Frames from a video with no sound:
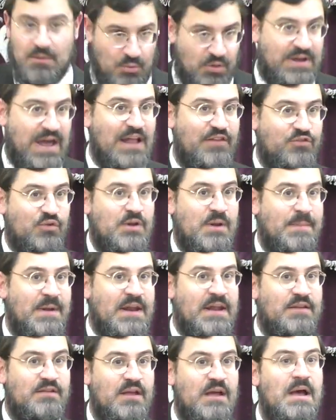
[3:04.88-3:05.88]
we'll get to in a
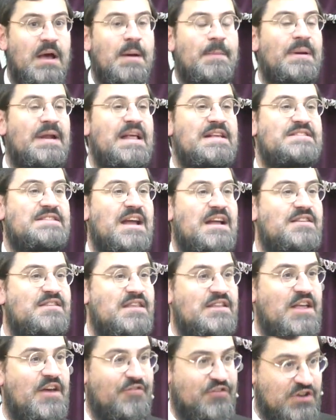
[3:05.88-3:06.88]
minute. But let's get to
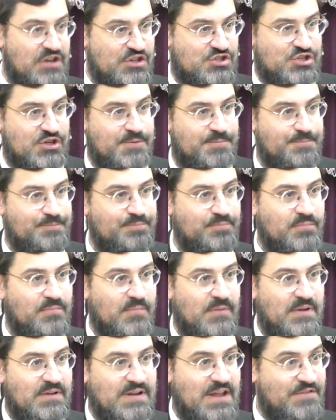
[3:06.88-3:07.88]
the definition.
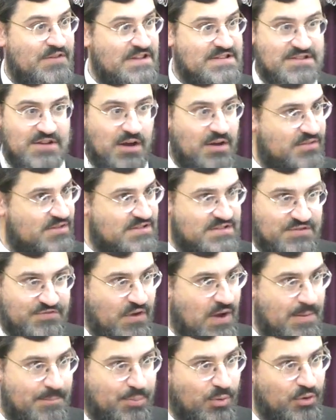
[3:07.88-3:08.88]
Levi Yitzchak, this is
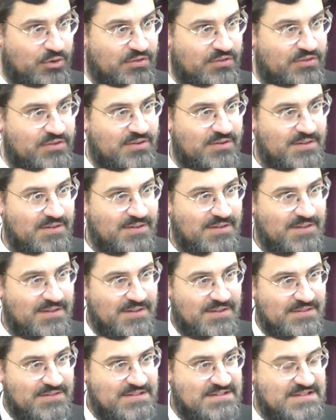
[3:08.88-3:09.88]
very important.
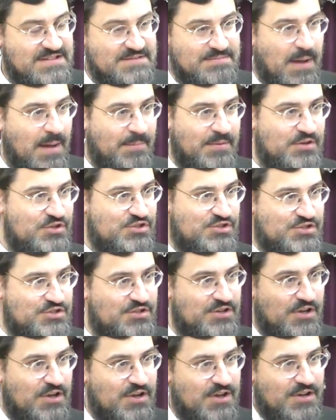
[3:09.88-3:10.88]
This is
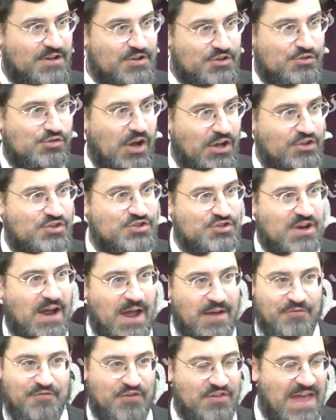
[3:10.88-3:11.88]
mamish crunch
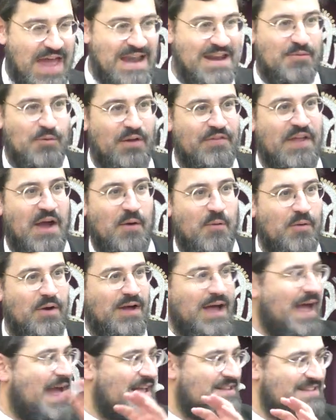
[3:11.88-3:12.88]
time for anyone that
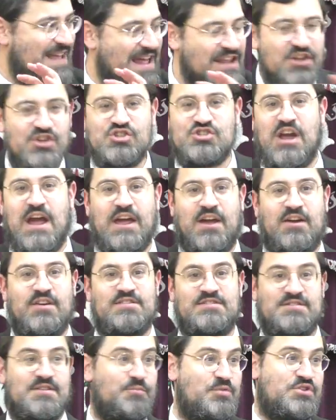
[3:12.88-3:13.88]
has any
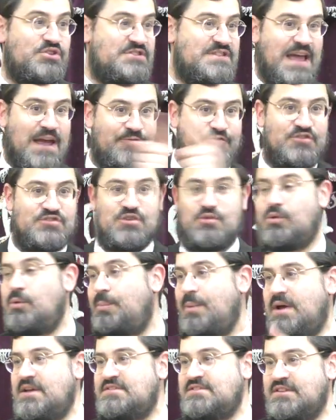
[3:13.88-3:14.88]
shaykhs, which is every single
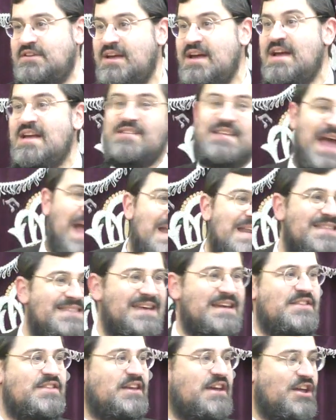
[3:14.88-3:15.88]
person, to
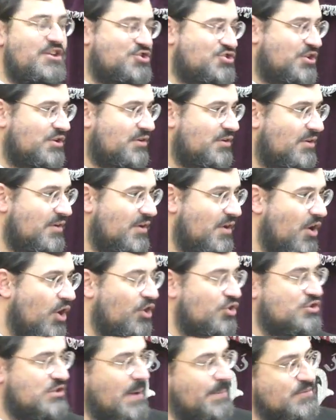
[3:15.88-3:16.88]
anything in the kitchen
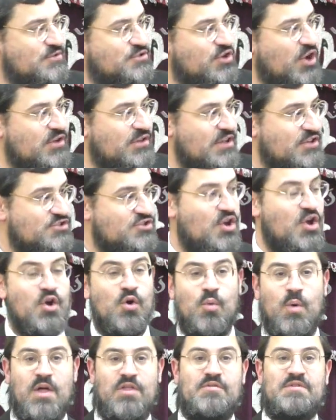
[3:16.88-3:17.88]
on Shabbos Kodesh,
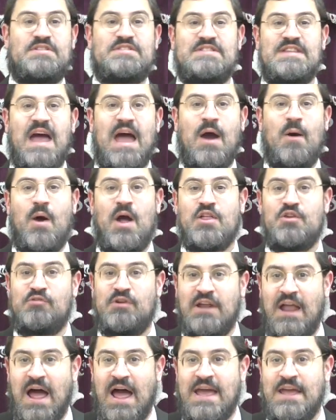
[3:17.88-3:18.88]
whether it's now and you're
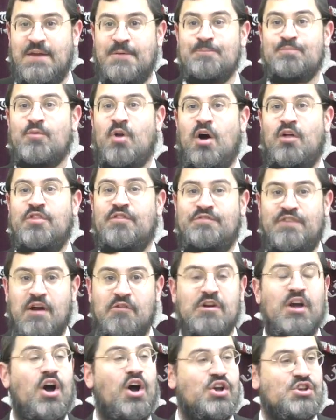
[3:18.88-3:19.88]
relying on the
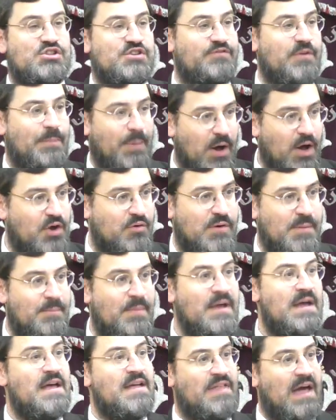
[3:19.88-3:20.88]
very choshev abachrim
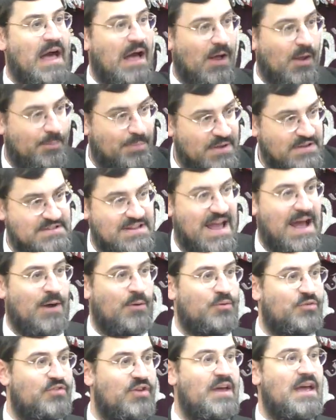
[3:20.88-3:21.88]
that help us
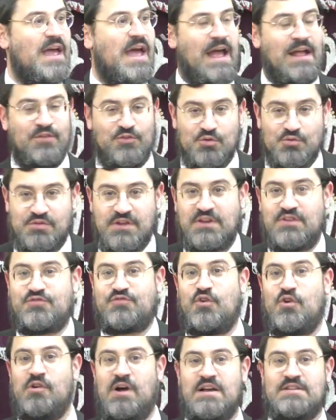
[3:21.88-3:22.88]
out and do things
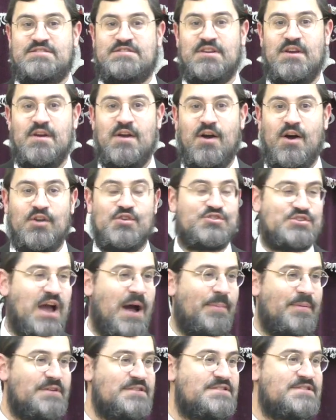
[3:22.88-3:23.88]
for us on
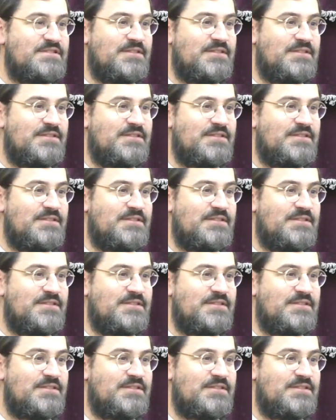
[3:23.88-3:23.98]
Shabbos.